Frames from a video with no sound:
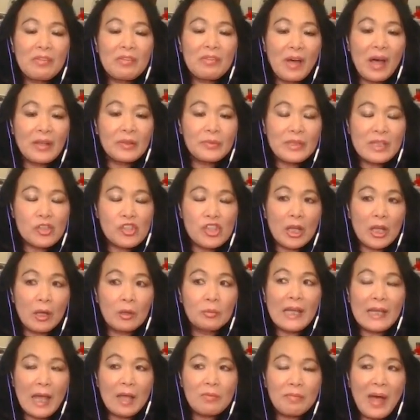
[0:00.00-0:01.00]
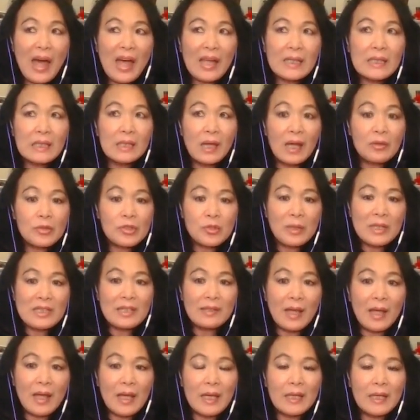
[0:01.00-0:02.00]
When he came back, I
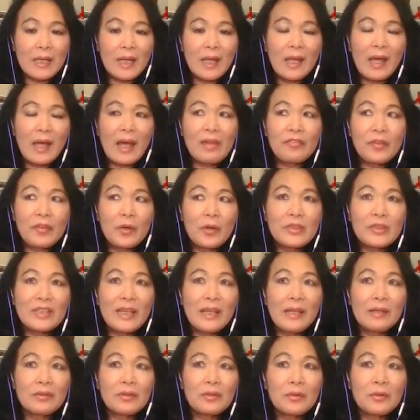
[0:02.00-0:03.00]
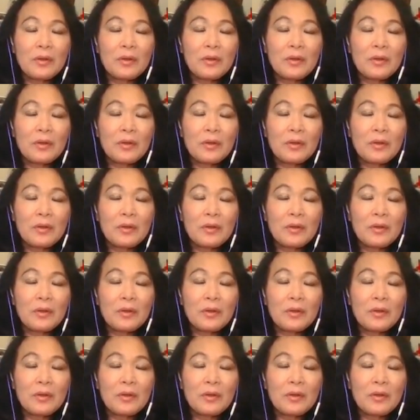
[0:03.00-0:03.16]
was 29.